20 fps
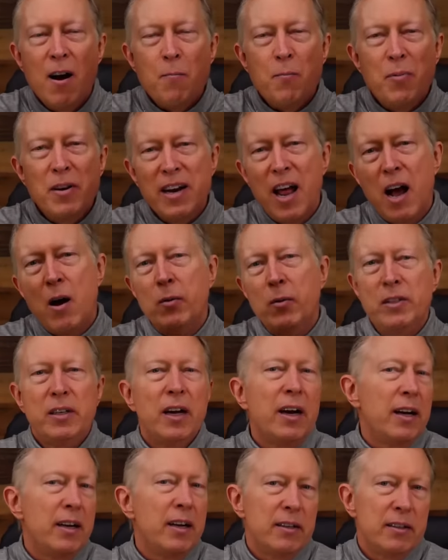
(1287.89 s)
But now it
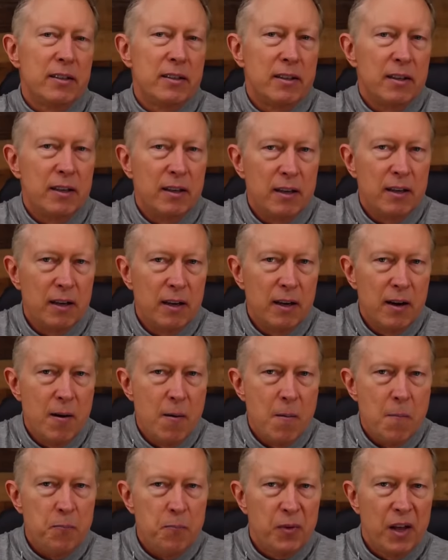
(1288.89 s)
does.
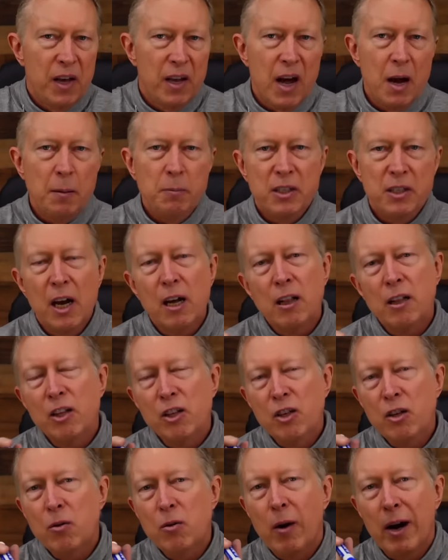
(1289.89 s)
And I'm
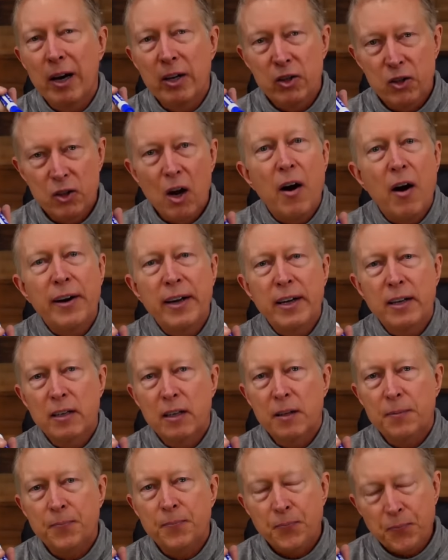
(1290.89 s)
telling you, I saw
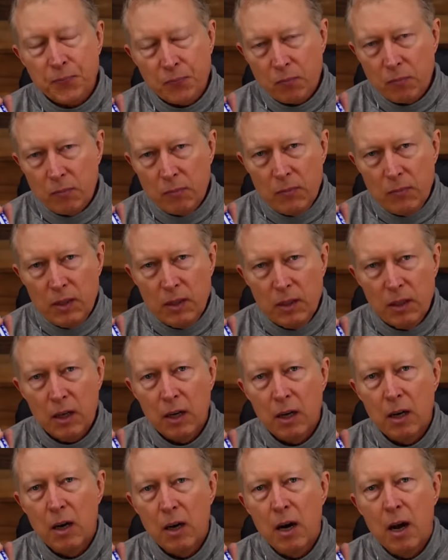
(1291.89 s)
it.
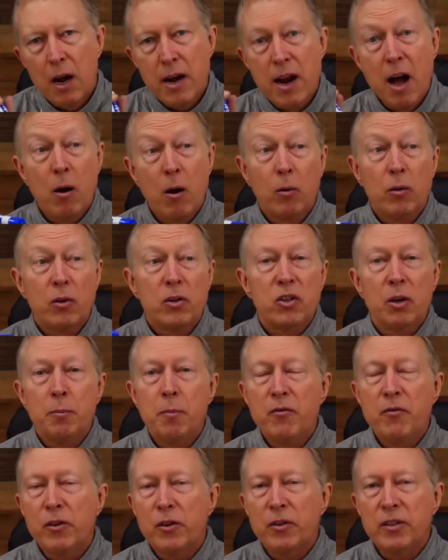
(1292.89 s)
Now, some
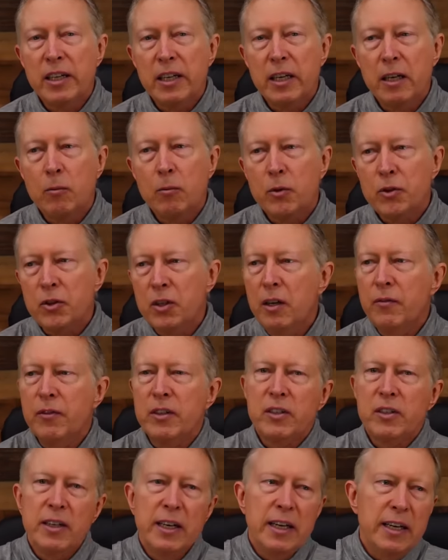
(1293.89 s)
of you are thinking, well, Steve, a
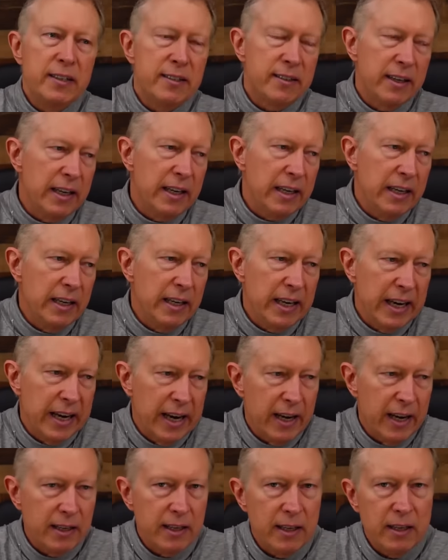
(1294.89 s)
city sinking
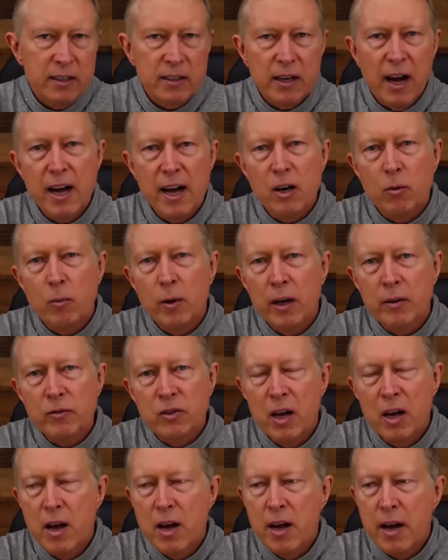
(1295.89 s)
and these tidal
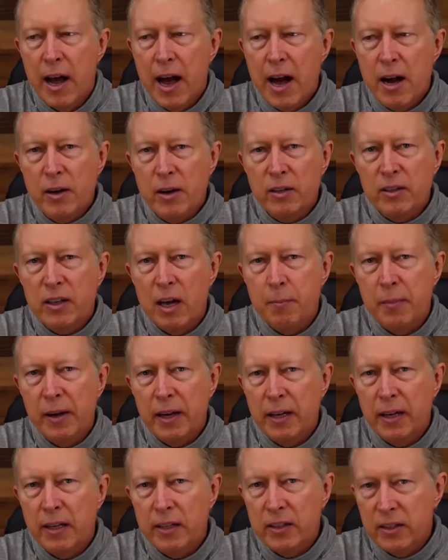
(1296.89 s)
waves, how does that
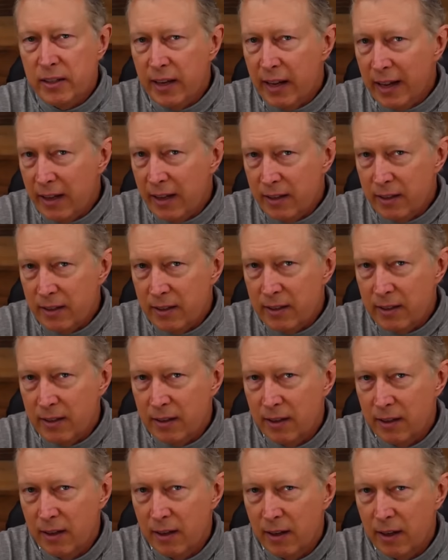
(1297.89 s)
make any
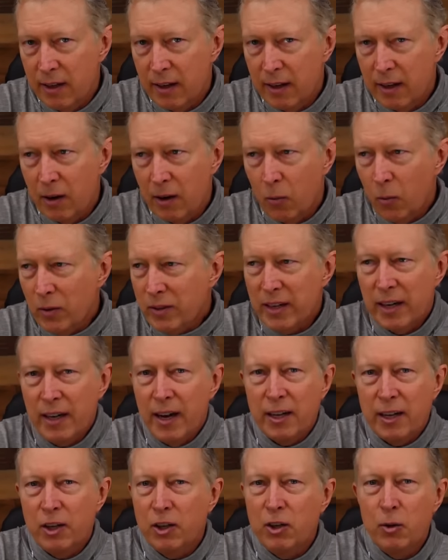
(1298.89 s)
sense? What's that
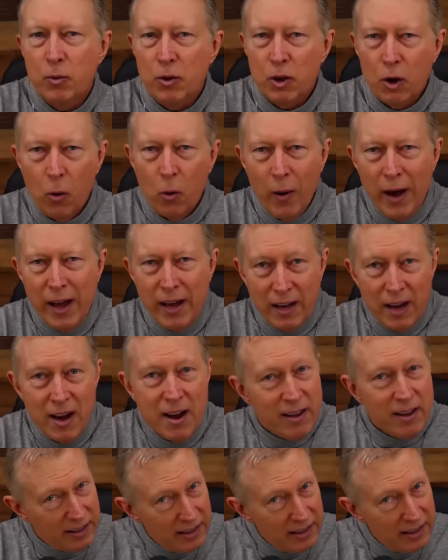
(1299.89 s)
got to do with the quake?